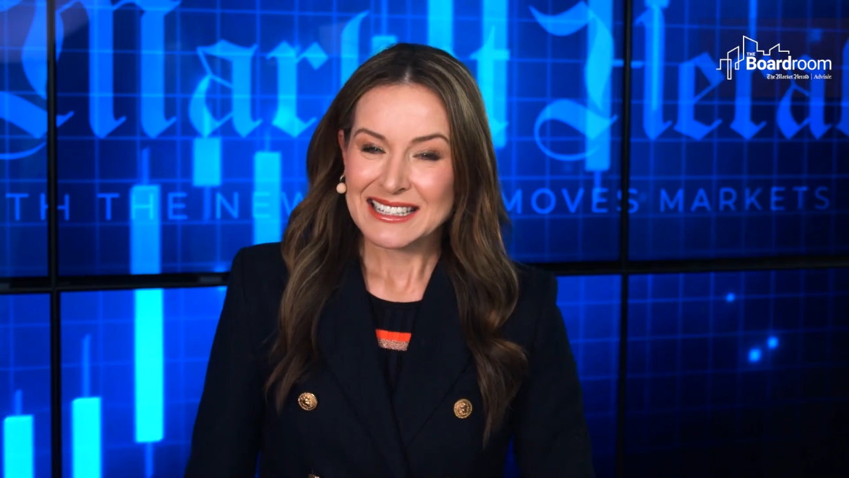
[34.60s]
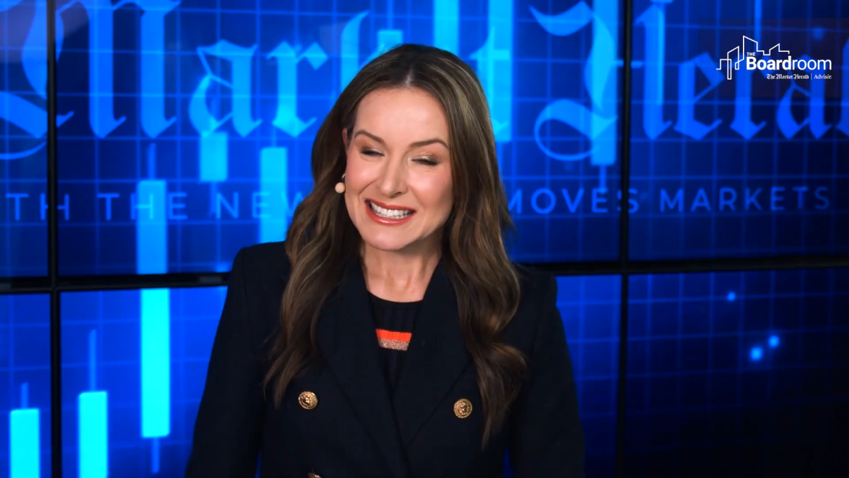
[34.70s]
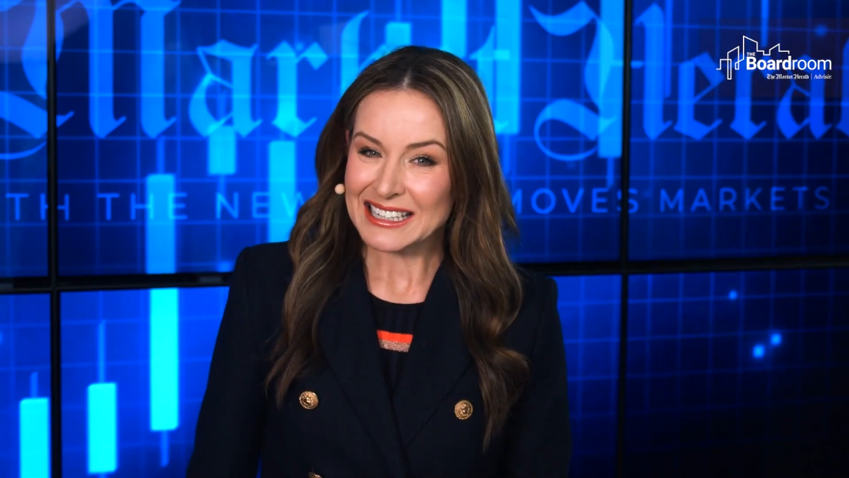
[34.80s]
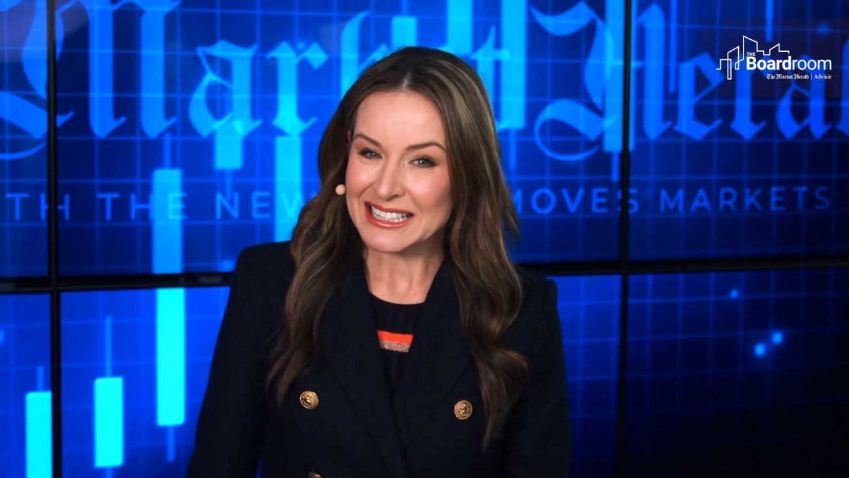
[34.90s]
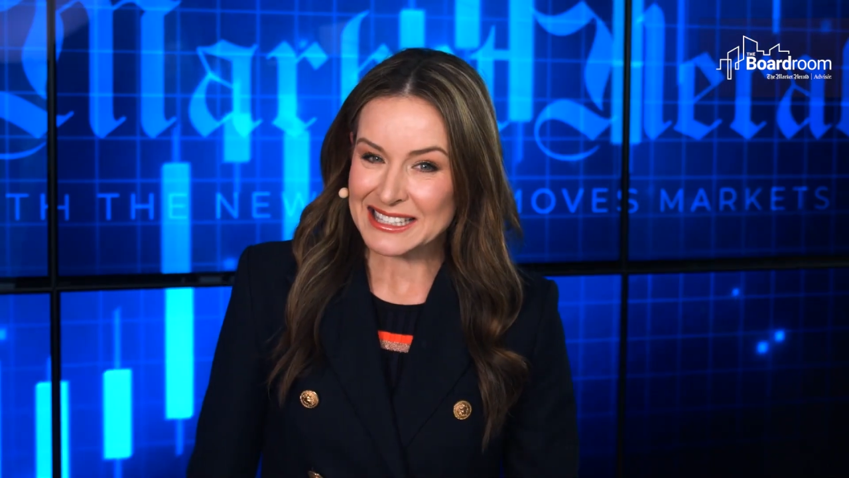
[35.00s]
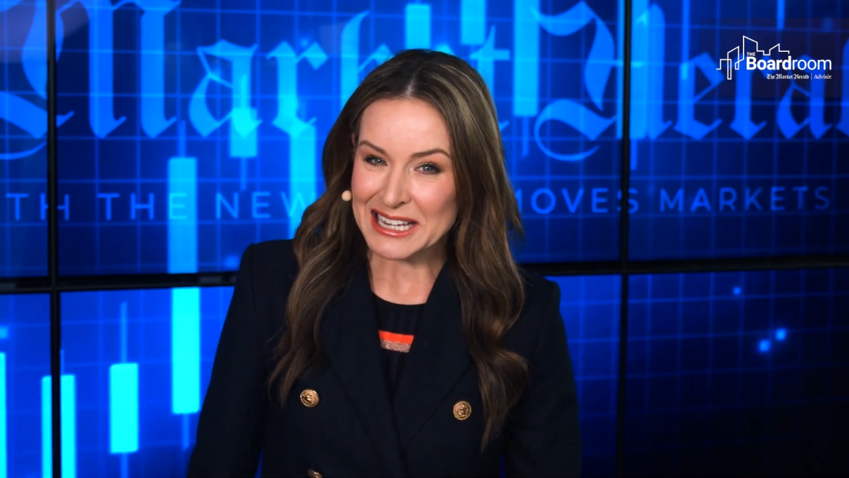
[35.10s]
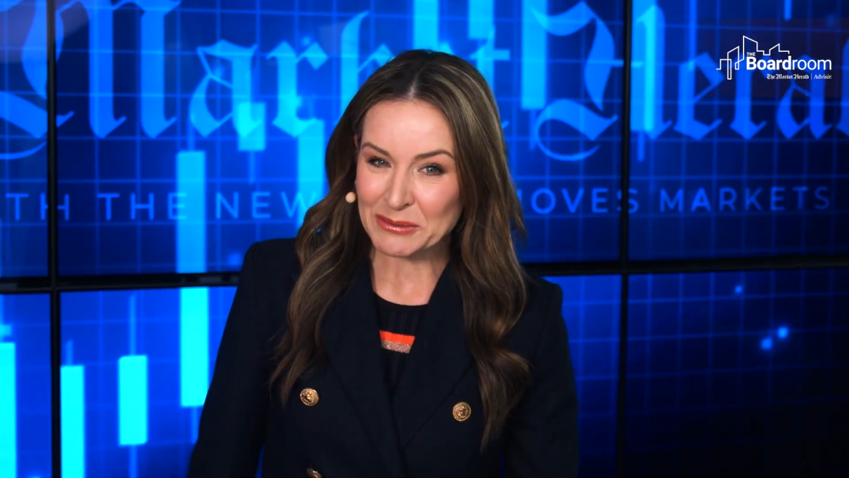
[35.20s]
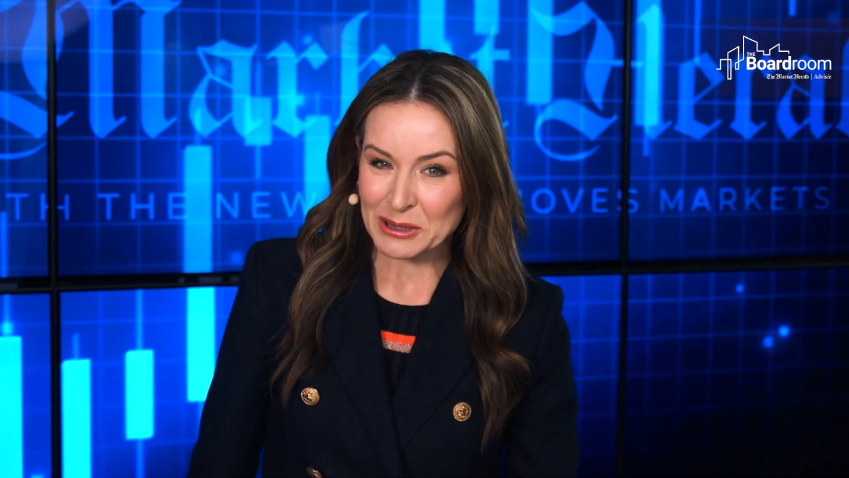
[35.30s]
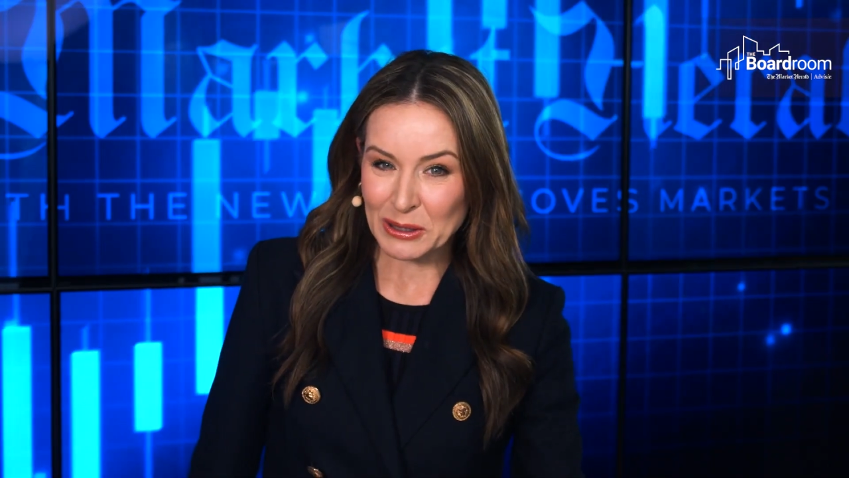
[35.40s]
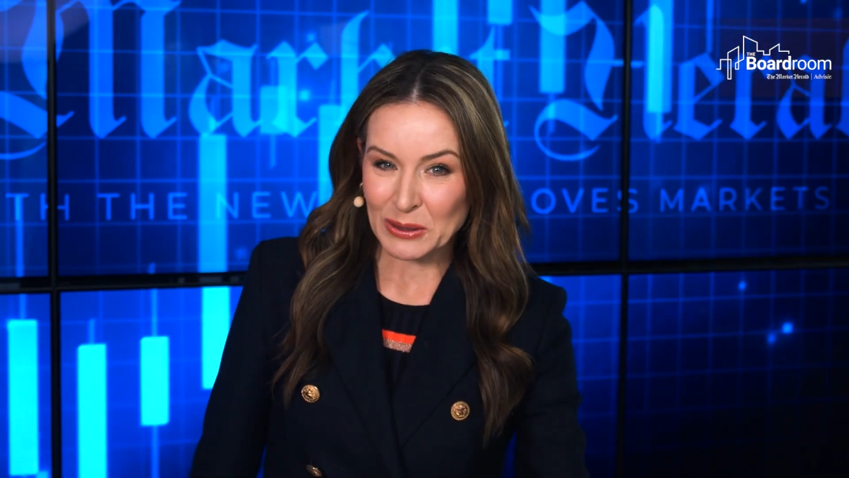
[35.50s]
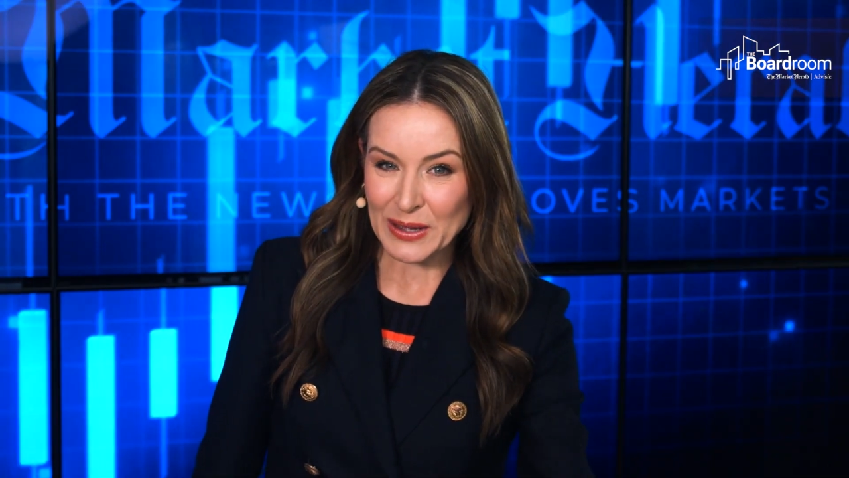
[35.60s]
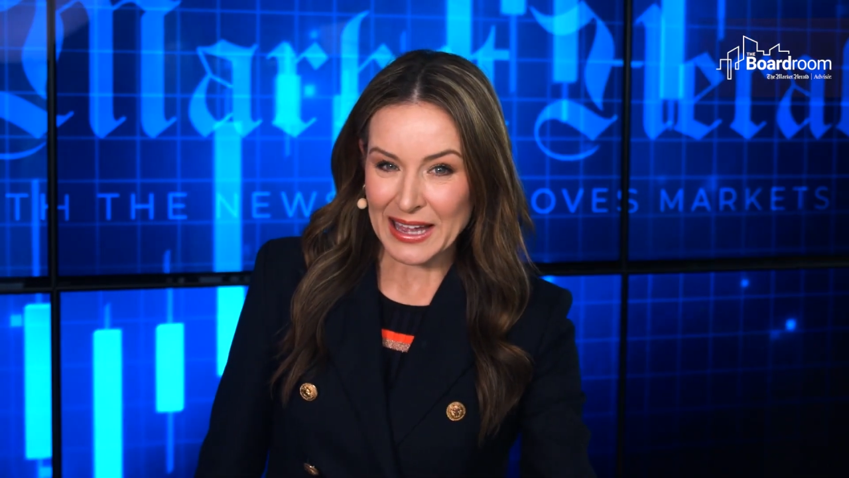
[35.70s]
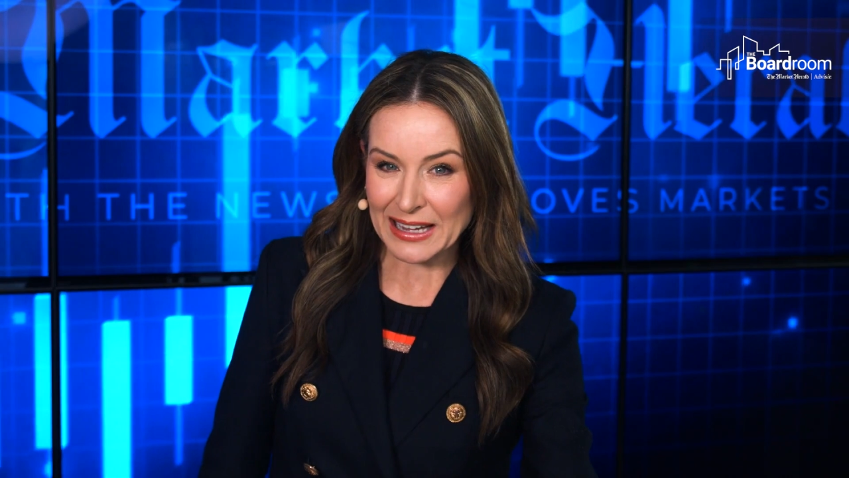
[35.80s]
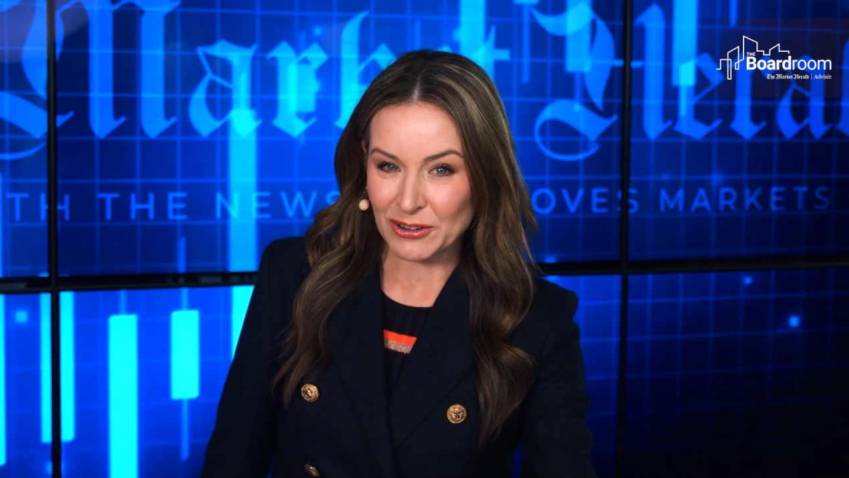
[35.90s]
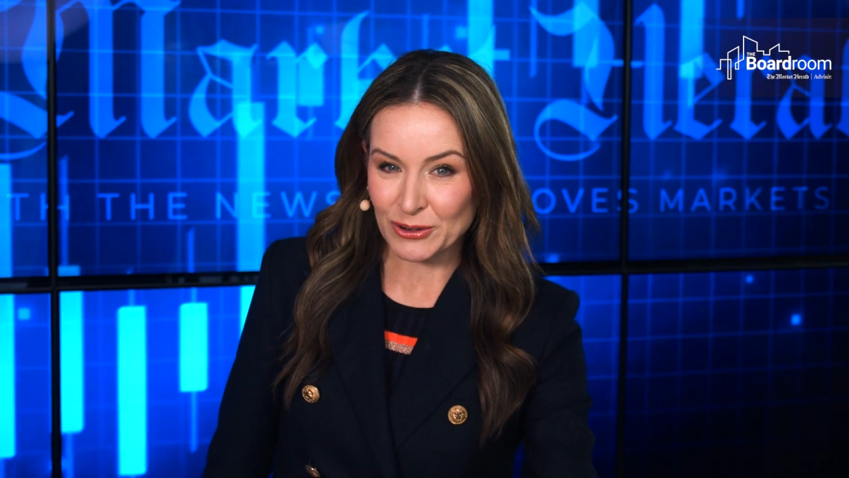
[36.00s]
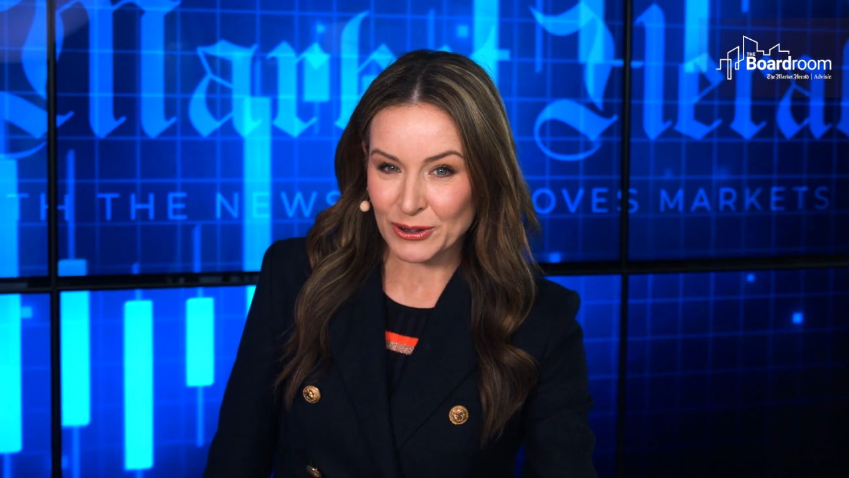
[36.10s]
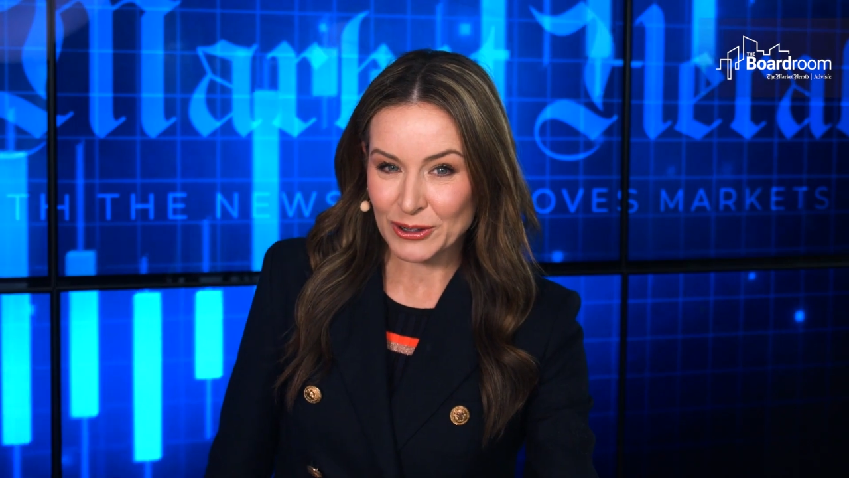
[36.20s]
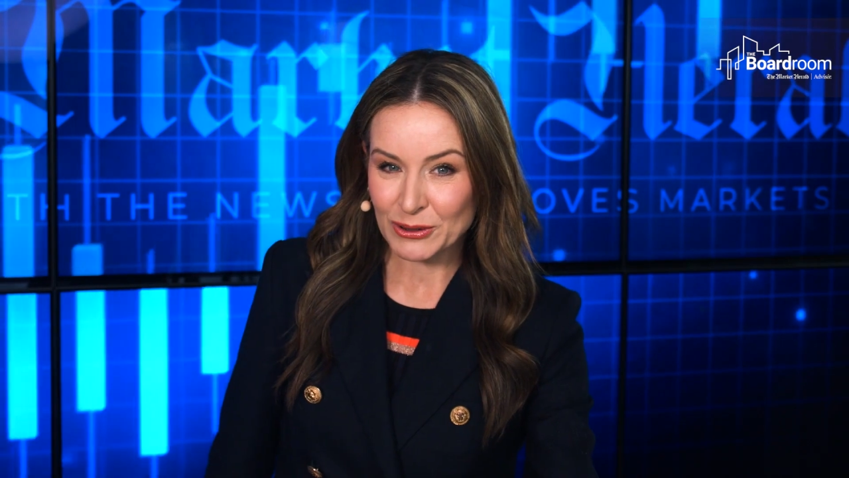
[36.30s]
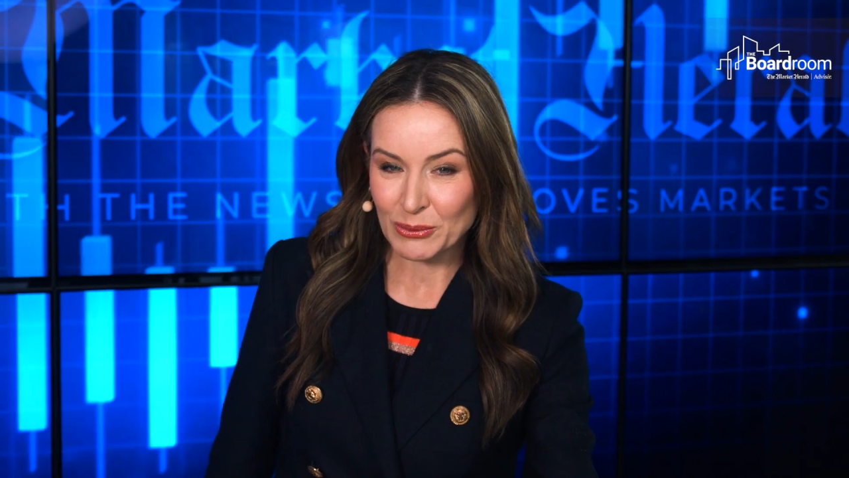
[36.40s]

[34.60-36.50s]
So let's start with you, Andrew.